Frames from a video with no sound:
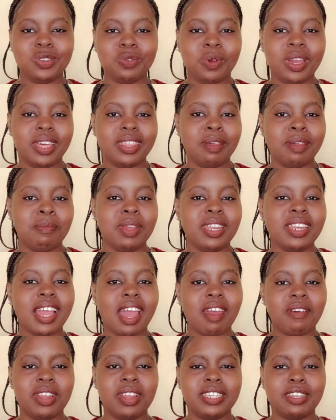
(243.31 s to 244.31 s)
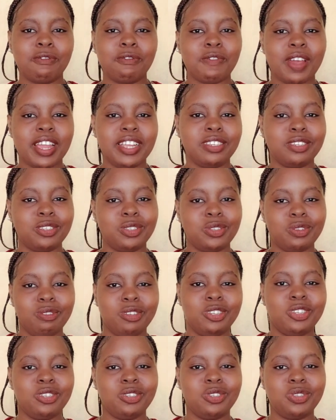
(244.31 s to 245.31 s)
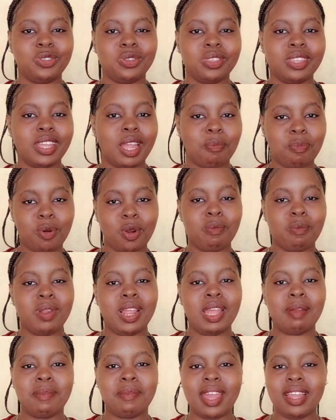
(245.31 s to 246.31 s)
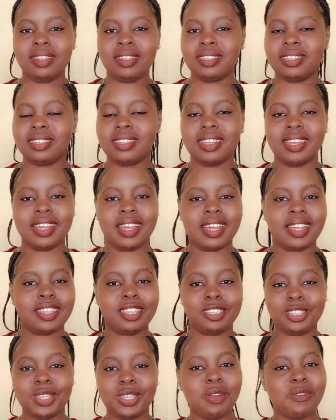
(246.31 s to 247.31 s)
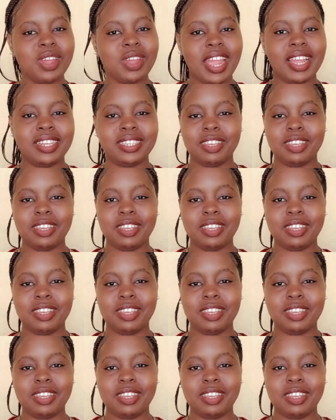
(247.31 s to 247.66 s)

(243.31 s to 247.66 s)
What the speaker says: where the main character finds a solution to their problem and the story ends.